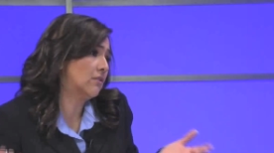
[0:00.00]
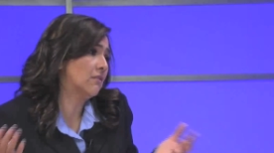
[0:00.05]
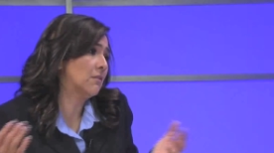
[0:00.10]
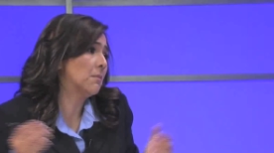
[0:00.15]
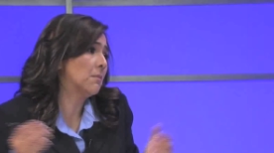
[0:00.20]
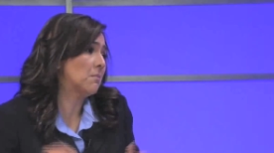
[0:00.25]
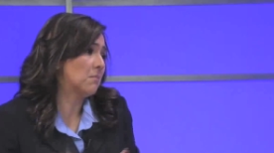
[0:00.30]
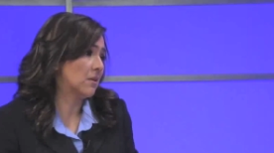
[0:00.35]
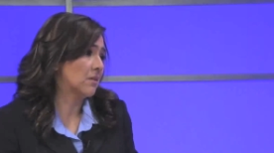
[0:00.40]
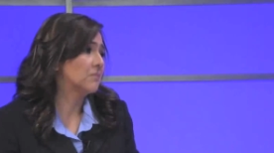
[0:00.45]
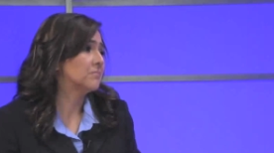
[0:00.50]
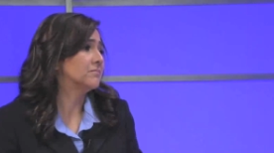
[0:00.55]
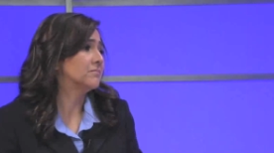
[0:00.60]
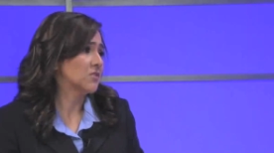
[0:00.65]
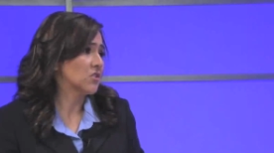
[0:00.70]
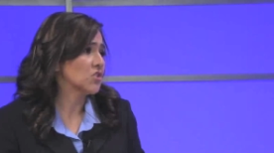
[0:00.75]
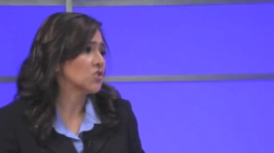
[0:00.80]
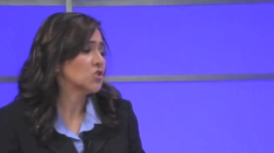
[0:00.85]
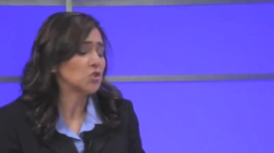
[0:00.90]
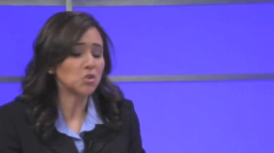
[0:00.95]
remember
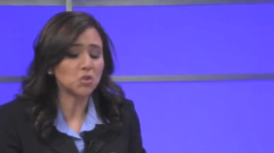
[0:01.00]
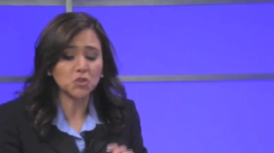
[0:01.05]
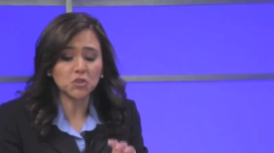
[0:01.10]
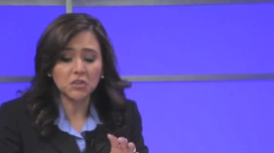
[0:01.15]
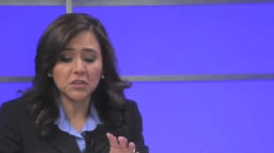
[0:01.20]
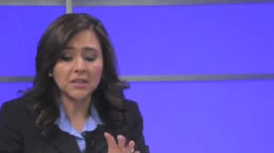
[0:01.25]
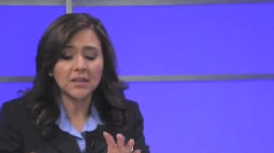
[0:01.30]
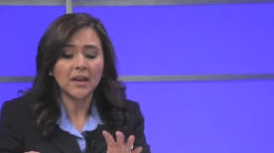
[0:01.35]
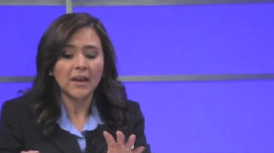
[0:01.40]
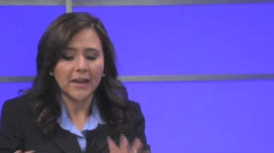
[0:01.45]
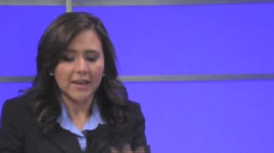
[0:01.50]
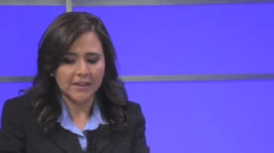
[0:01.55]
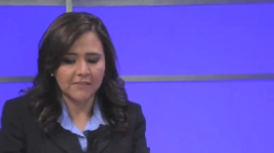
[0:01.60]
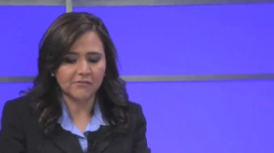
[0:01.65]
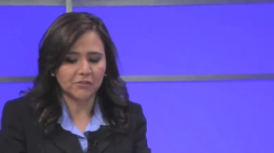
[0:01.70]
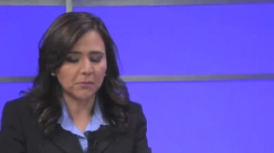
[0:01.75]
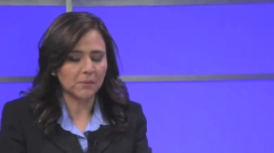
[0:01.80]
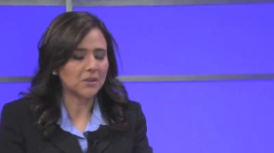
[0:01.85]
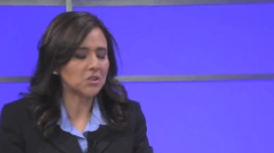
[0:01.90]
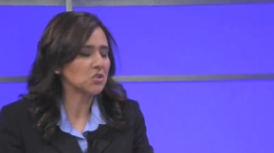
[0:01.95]
yes, just okay. use the
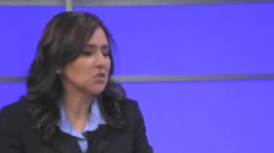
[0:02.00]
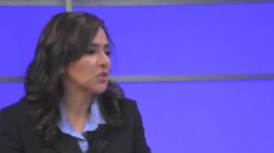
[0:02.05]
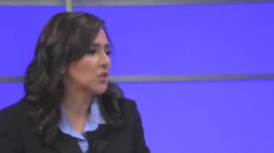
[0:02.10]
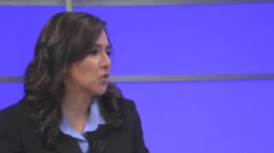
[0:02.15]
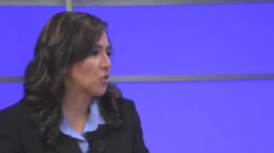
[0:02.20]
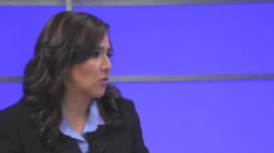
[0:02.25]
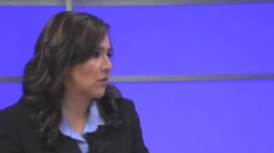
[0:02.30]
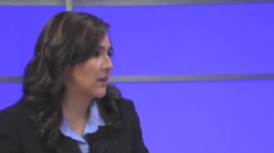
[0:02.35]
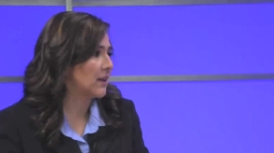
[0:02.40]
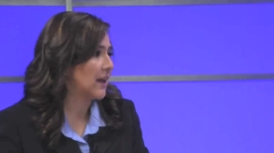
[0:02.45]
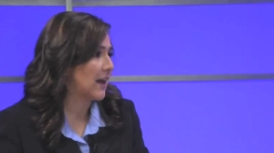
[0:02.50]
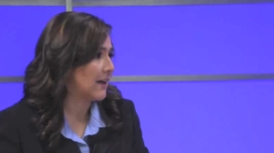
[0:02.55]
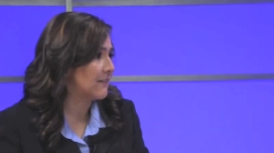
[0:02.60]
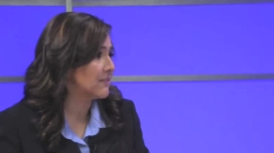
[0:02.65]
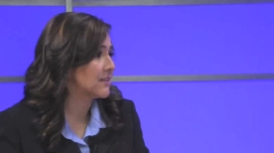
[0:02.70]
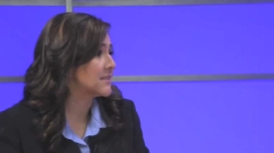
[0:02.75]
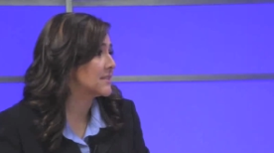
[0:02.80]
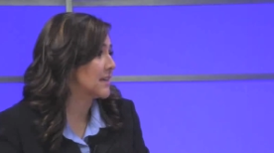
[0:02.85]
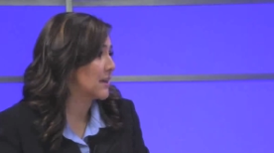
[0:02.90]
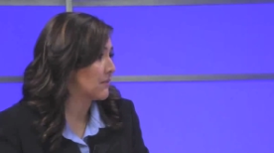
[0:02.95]
information that you already have
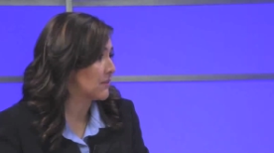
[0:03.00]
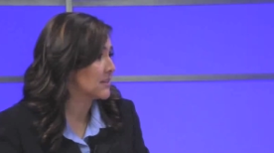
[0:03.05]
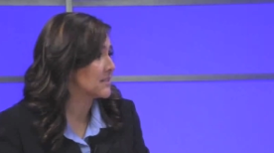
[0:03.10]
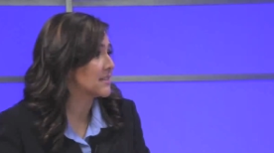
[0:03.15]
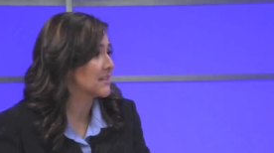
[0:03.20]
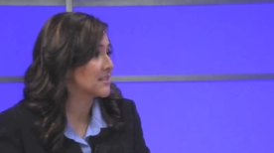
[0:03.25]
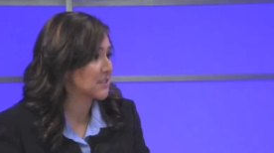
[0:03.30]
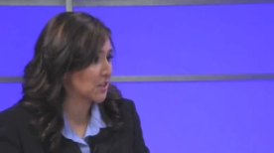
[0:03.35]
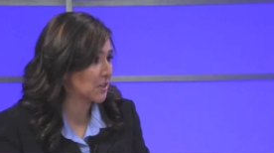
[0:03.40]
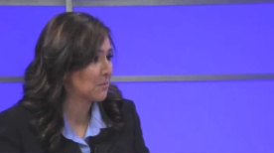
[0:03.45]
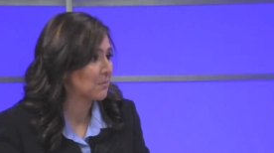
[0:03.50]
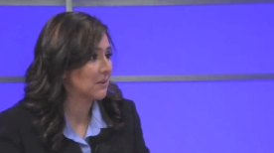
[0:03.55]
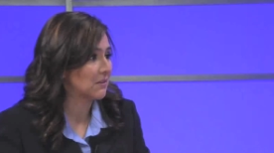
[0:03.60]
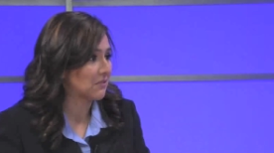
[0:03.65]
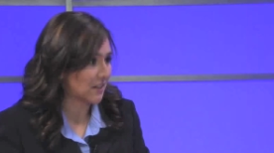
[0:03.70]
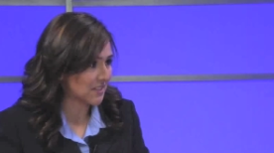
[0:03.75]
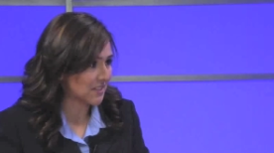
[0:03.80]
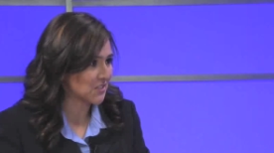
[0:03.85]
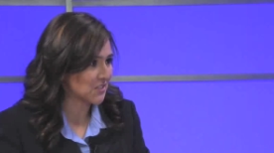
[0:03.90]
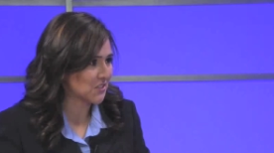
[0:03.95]
as the evidence that's going to be
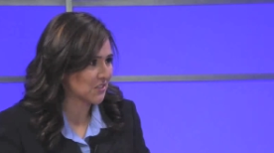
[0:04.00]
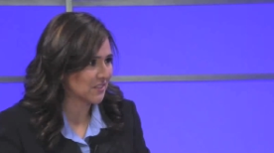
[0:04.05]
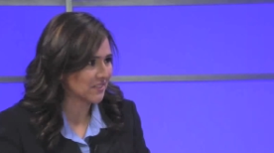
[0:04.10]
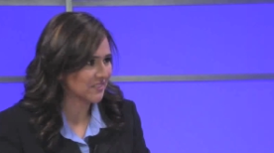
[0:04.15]
registered